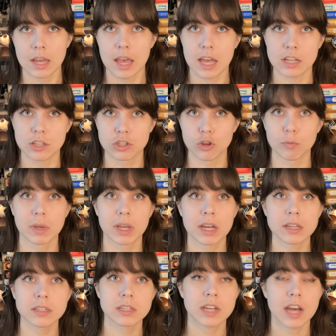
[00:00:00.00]
And so
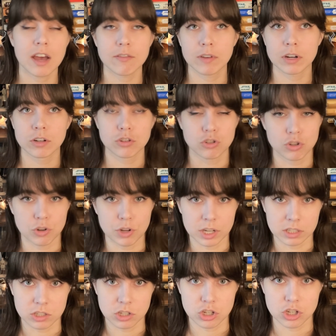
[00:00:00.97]
because the TIE fighters are shooting
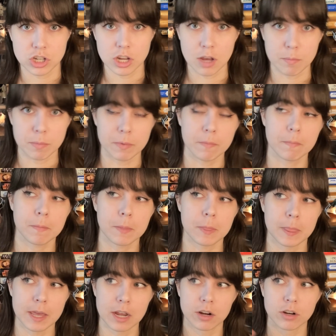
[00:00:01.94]
at the ship,
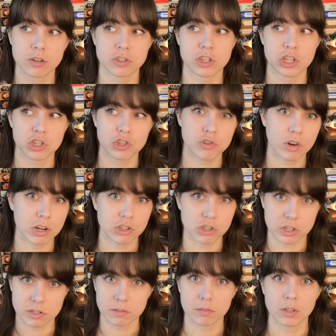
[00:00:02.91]
there's
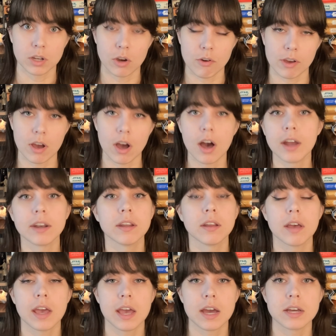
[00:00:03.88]
destruction going on,
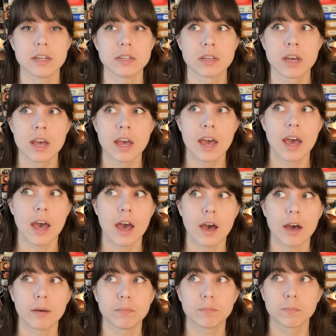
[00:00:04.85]
and
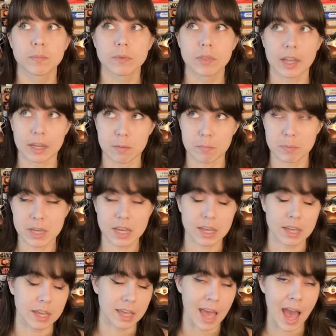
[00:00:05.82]
a like a
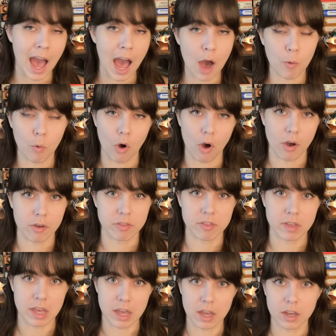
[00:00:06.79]
big catwalk
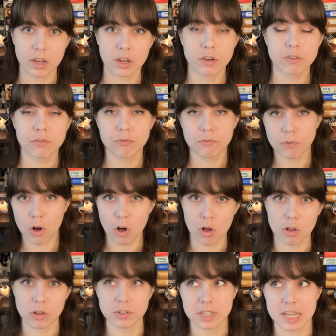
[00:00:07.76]
thing
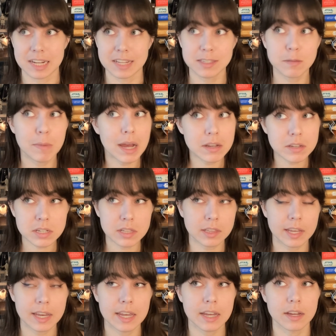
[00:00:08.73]
falls, and it's about to
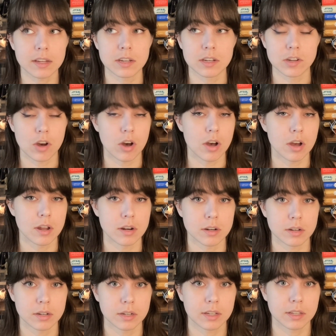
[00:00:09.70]
land on
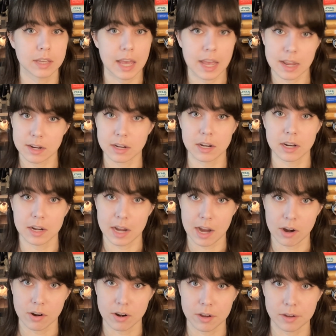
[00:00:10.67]
Kanan and Hera.